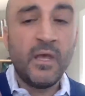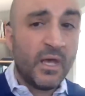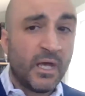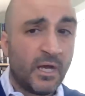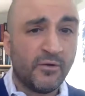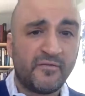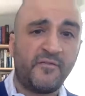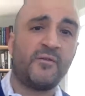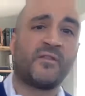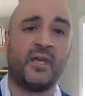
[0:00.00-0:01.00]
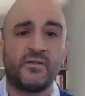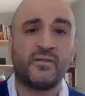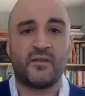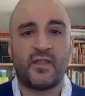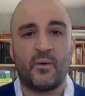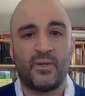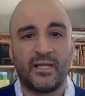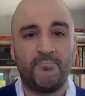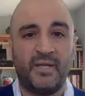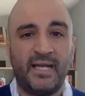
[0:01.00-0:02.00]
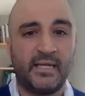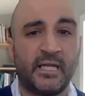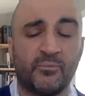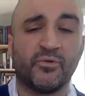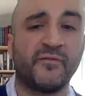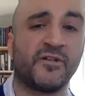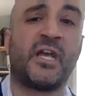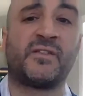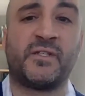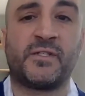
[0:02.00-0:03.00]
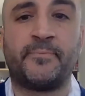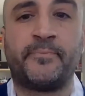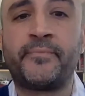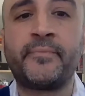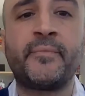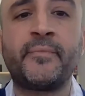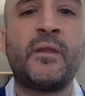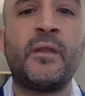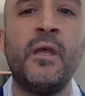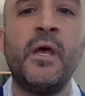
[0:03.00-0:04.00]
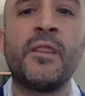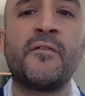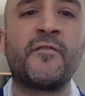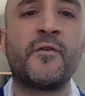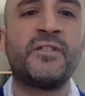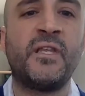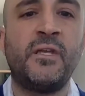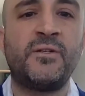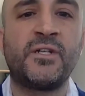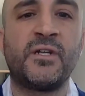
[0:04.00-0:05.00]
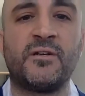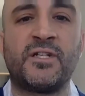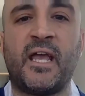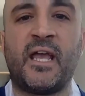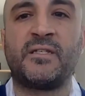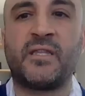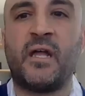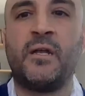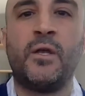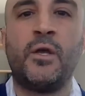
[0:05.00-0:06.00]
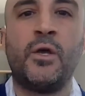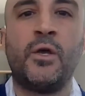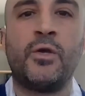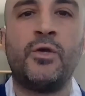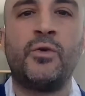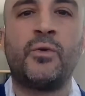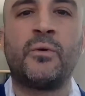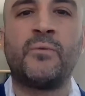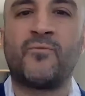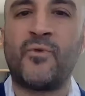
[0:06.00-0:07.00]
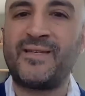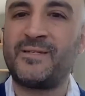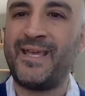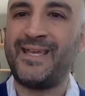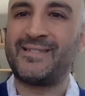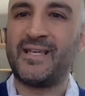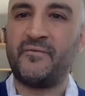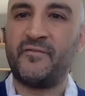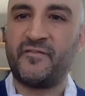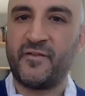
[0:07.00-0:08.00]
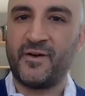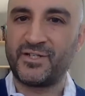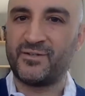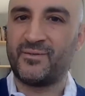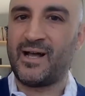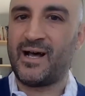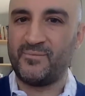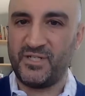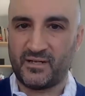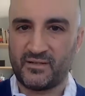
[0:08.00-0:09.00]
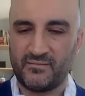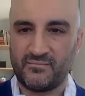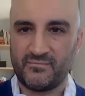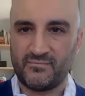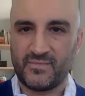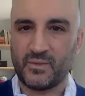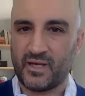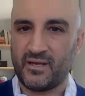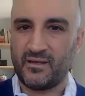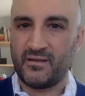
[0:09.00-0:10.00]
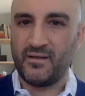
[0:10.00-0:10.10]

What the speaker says: Here are a few things that will immediately improve your chances. The first thing you should understand is that your resume is a functional object, okay?